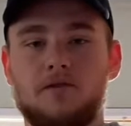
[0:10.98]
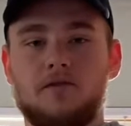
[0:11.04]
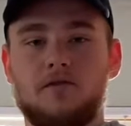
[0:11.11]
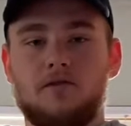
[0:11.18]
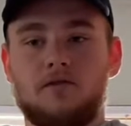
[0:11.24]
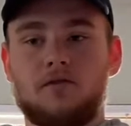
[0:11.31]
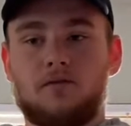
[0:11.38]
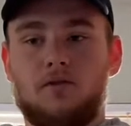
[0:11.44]

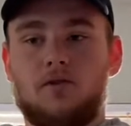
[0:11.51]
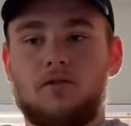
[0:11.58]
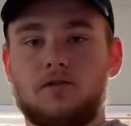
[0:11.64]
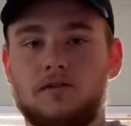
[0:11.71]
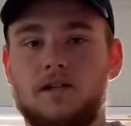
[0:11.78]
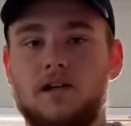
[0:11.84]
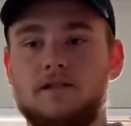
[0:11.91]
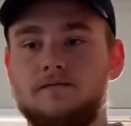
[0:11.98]
on the wrong
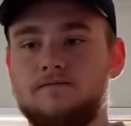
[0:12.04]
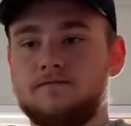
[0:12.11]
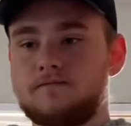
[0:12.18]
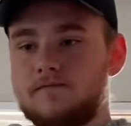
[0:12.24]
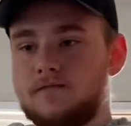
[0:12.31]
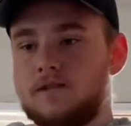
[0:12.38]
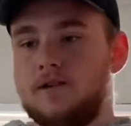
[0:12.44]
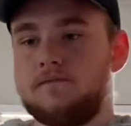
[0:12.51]
side.
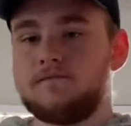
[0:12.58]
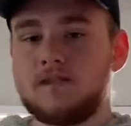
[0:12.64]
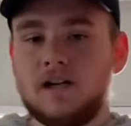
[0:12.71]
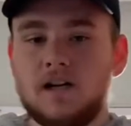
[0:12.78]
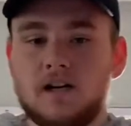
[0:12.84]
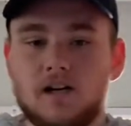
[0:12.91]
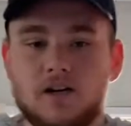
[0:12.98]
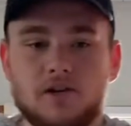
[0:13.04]
So,
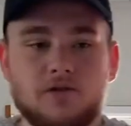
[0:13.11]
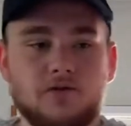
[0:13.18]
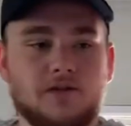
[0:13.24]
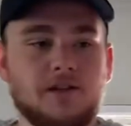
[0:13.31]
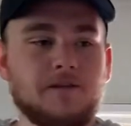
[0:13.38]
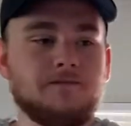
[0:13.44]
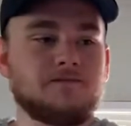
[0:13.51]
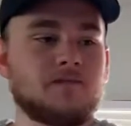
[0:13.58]
I'll go through it
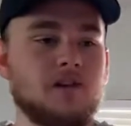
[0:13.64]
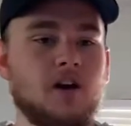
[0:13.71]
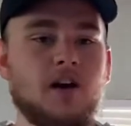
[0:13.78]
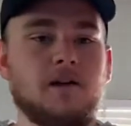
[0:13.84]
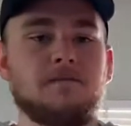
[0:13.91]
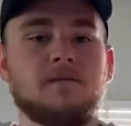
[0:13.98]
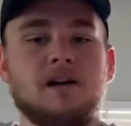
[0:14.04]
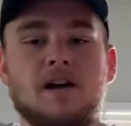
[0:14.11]
again. Alright,
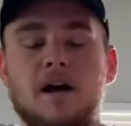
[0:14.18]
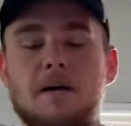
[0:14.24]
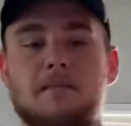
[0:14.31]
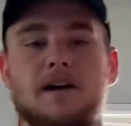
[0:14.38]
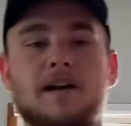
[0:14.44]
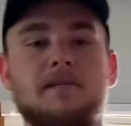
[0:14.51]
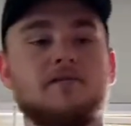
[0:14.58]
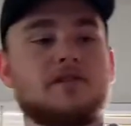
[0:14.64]

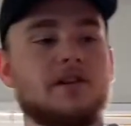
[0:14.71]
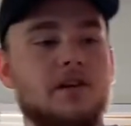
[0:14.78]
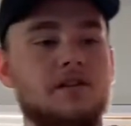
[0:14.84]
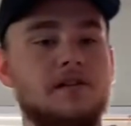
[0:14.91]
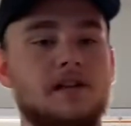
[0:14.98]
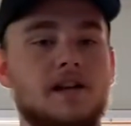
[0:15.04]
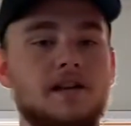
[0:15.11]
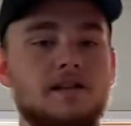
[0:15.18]
my name is Dakota
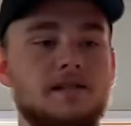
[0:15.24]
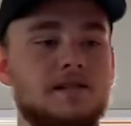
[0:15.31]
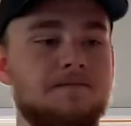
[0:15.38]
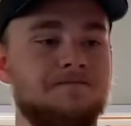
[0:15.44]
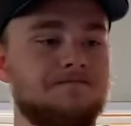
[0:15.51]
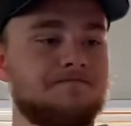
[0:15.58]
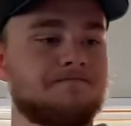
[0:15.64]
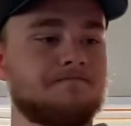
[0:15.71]
Ness.
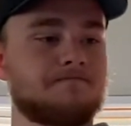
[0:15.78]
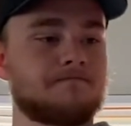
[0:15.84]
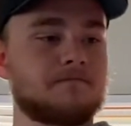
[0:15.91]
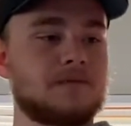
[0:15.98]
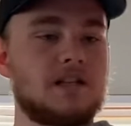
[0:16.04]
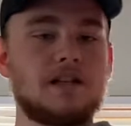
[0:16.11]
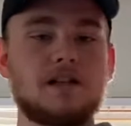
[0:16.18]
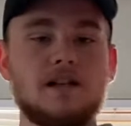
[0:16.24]

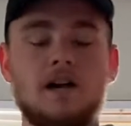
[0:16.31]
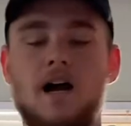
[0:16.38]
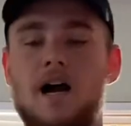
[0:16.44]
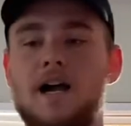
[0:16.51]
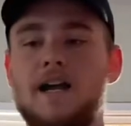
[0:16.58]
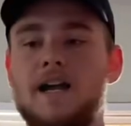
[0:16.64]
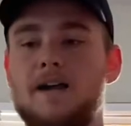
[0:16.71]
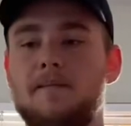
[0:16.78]
I
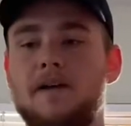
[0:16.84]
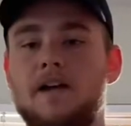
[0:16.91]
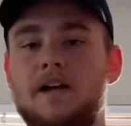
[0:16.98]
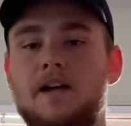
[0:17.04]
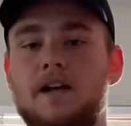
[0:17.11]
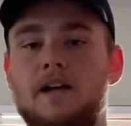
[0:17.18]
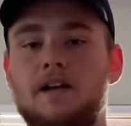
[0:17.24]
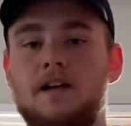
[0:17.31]
am
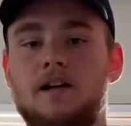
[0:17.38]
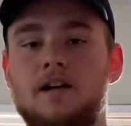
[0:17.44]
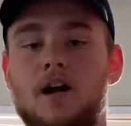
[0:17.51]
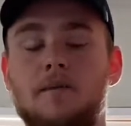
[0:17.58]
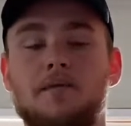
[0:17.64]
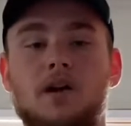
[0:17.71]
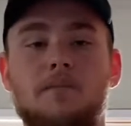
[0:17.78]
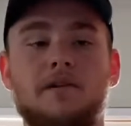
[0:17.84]
a
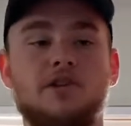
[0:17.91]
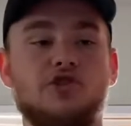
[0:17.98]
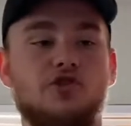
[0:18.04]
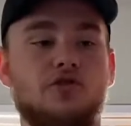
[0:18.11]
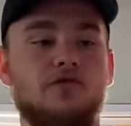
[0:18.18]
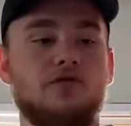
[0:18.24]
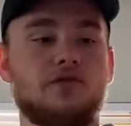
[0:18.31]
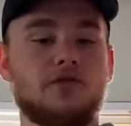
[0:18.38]
upcoming
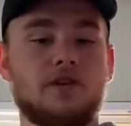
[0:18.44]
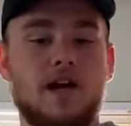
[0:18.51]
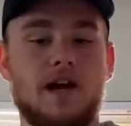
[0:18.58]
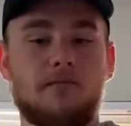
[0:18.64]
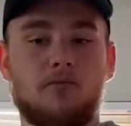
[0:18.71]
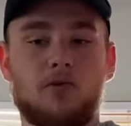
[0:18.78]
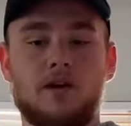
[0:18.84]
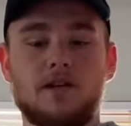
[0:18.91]
junior
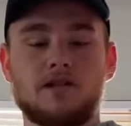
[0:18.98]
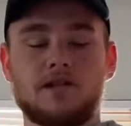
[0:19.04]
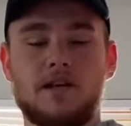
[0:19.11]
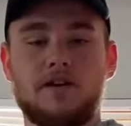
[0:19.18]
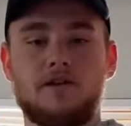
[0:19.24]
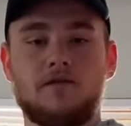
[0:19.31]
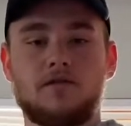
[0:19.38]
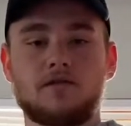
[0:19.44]
at Morehead
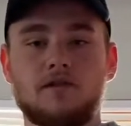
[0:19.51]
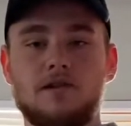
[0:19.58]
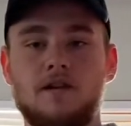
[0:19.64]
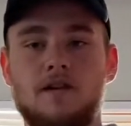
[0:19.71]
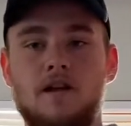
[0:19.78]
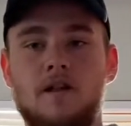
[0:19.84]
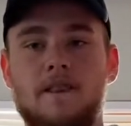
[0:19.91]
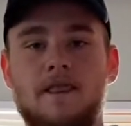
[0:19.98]
State
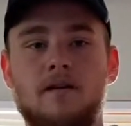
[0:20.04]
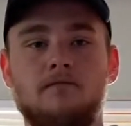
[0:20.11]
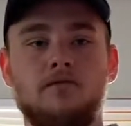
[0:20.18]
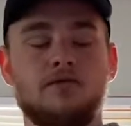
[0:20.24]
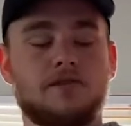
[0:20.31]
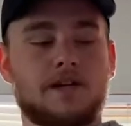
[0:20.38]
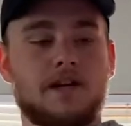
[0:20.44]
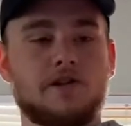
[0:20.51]
University,
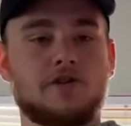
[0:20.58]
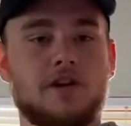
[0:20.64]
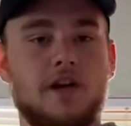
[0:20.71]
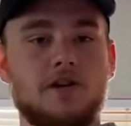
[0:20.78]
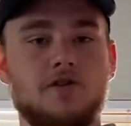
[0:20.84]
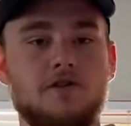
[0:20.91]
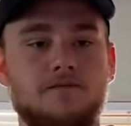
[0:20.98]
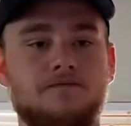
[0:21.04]
music
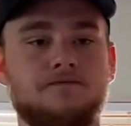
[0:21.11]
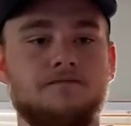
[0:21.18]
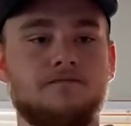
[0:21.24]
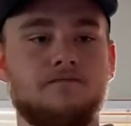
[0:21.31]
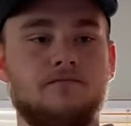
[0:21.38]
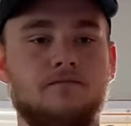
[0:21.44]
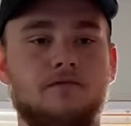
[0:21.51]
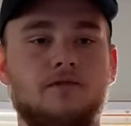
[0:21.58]
education.
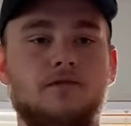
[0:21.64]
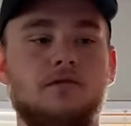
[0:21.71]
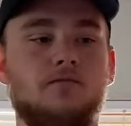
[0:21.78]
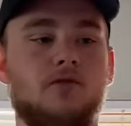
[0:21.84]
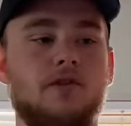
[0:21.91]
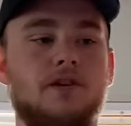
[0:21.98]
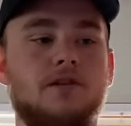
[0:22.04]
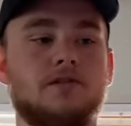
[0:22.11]
2
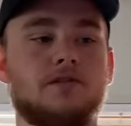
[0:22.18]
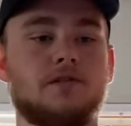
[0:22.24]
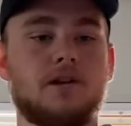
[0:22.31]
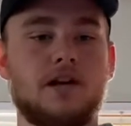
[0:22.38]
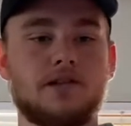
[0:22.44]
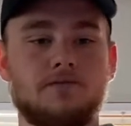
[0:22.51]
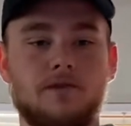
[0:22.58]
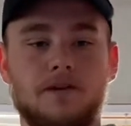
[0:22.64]
more years to
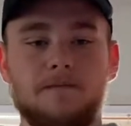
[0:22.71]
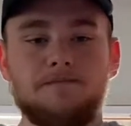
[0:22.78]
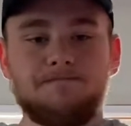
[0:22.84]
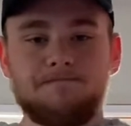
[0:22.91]
graduate.